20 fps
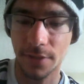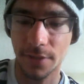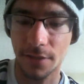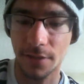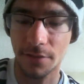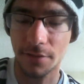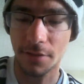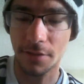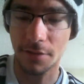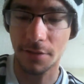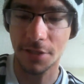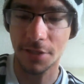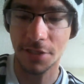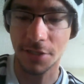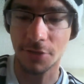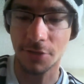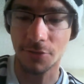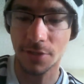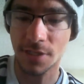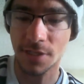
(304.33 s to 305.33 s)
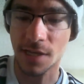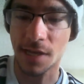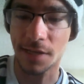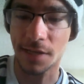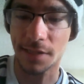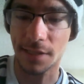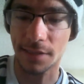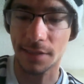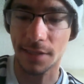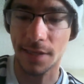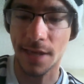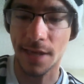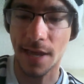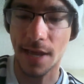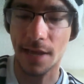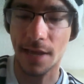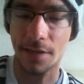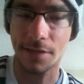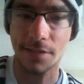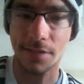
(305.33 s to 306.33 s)
this new signing that they
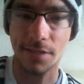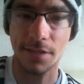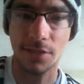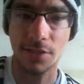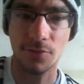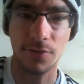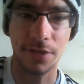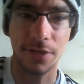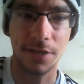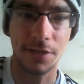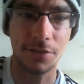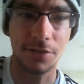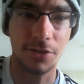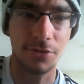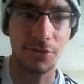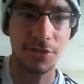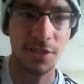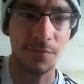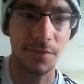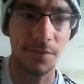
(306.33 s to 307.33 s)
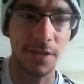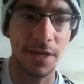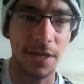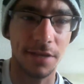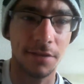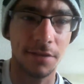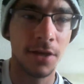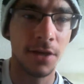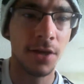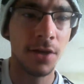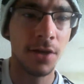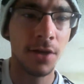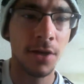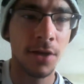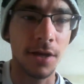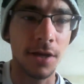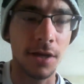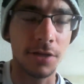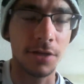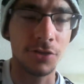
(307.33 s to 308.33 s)
had is sort of going to do some of that
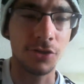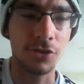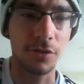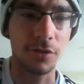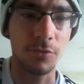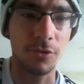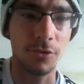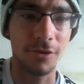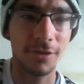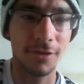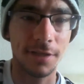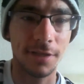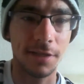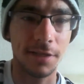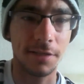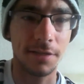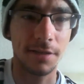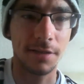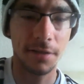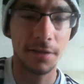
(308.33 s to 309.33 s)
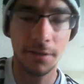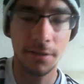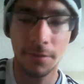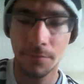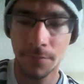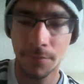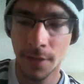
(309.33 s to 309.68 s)
dirty work that he did.